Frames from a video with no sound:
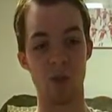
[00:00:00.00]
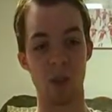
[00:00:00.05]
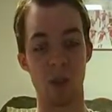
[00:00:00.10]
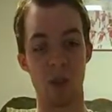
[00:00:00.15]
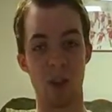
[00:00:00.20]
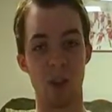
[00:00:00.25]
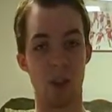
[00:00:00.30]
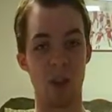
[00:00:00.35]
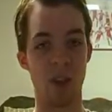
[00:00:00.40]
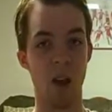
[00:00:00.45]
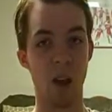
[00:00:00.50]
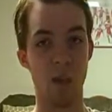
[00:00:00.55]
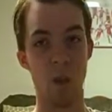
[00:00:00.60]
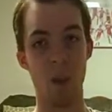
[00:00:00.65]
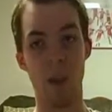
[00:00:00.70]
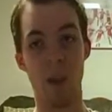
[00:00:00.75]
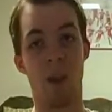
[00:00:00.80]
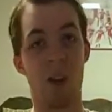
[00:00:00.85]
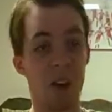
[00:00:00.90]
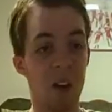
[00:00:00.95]
We get the
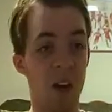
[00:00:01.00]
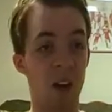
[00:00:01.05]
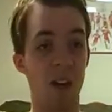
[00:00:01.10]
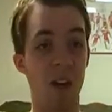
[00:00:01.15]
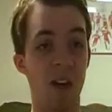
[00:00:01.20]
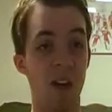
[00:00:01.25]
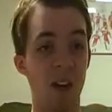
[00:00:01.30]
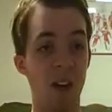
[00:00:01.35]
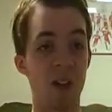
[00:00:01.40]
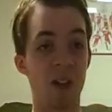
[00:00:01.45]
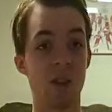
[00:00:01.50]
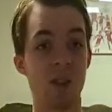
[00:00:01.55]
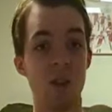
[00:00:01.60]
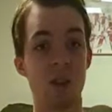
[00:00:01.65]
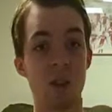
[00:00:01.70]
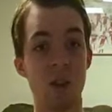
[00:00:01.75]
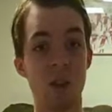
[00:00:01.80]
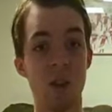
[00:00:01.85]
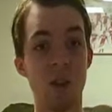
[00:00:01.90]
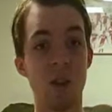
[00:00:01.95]
Cybermen, the Daleks,